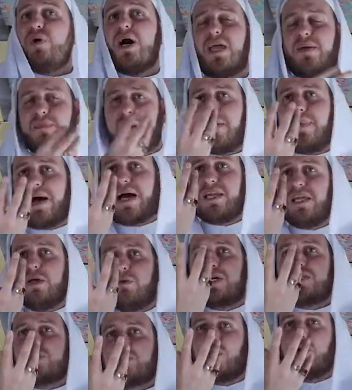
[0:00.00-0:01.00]
why Imam Ali
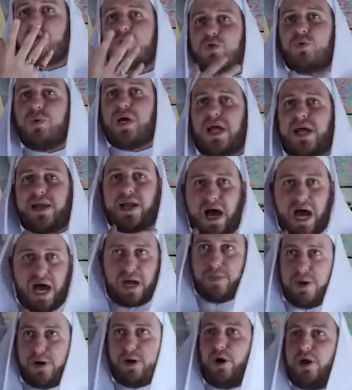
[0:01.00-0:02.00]
was known to wear an
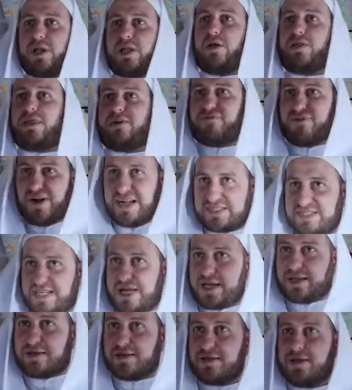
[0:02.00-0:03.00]
armor only on the front
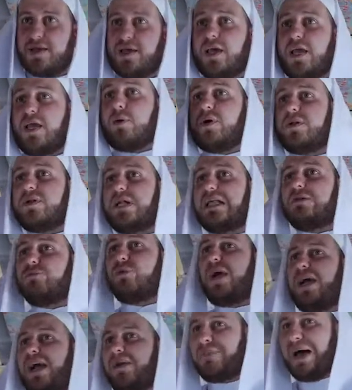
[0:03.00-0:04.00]
side. He would not
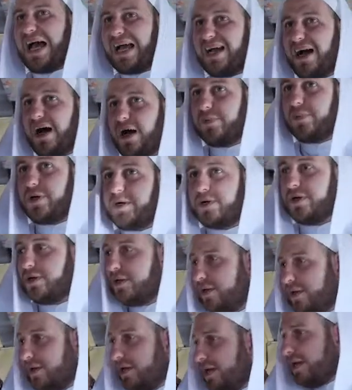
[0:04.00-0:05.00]
wear a back armor.
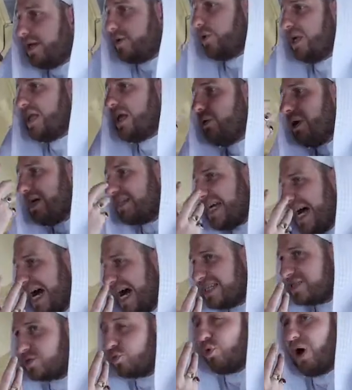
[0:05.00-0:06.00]
And when he was
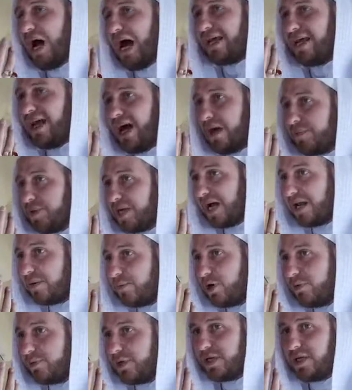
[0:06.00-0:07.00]
asked, why Ya Amir
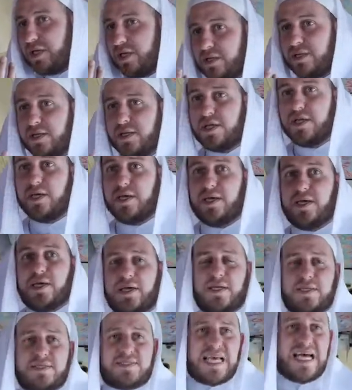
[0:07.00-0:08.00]
al-Mu'mineen?
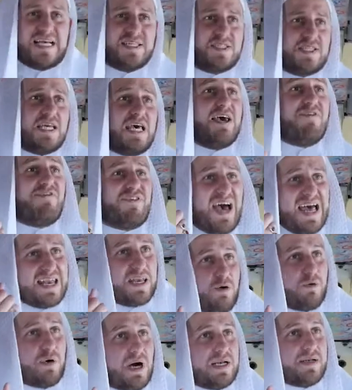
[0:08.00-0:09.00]
He says, if
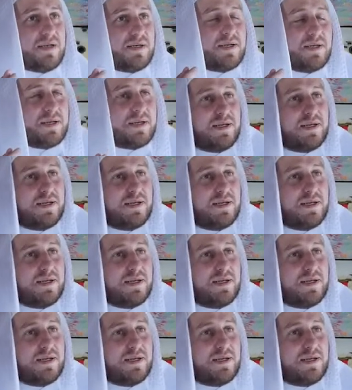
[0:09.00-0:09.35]
anyone